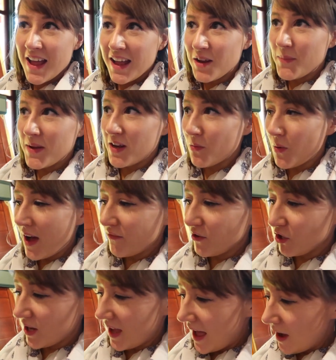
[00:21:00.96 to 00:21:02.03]
In a minute we'll have
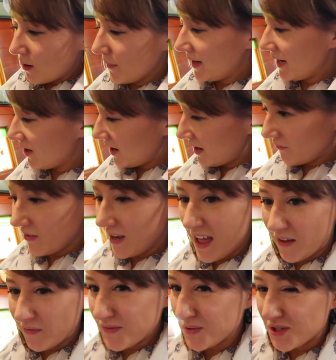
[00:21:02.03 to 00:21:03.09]
a look at how many I have
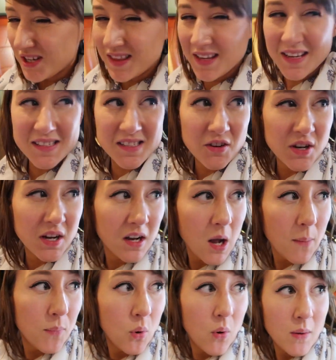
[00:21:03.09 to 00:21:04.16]
left, which I think is only a
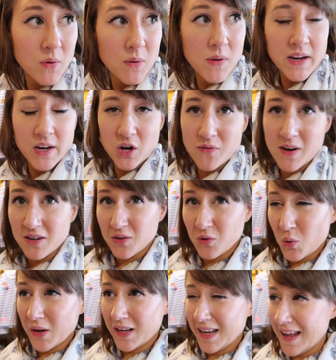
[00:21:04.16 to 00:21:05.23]
couple, and we might go around
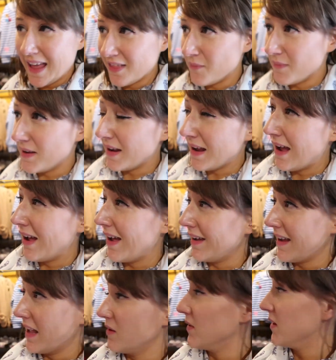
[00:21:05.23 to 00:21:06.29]
and quickly get them
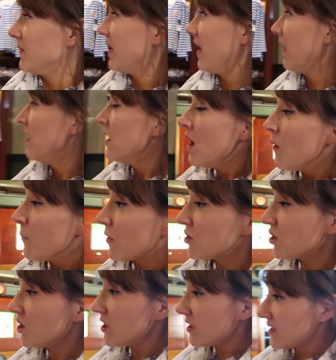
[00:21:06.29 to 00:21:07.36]
in a minute. But I'll
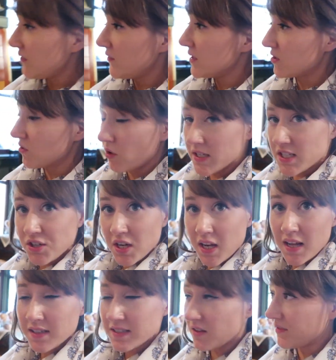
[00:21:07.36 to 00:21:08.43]
show you the Duffy store. I don't
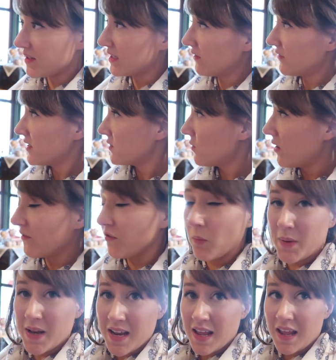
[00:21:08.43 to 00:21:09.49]
collect Duffy stuff, this is why I've
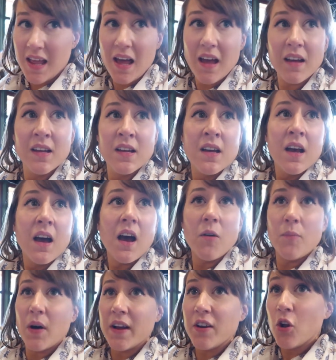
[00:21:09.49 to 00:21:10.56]
not been here
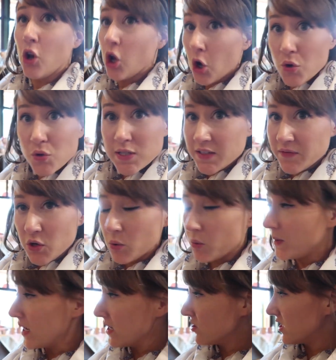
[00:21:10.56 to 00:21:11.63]
yet, but I know loads of you
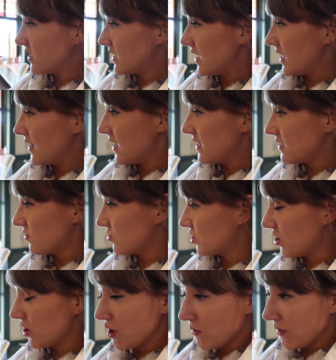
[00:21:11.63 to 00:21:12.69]
will be interested in this. I'll
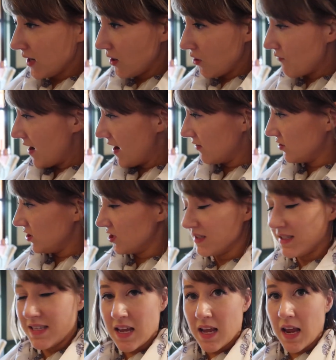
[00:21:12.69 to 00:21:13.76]
show you around. You
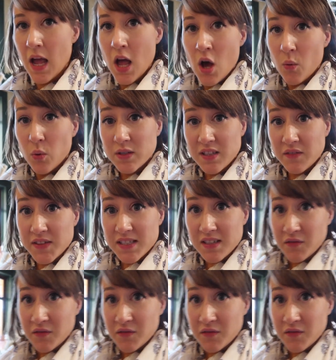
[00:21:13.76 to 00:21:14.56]
can see what Duffy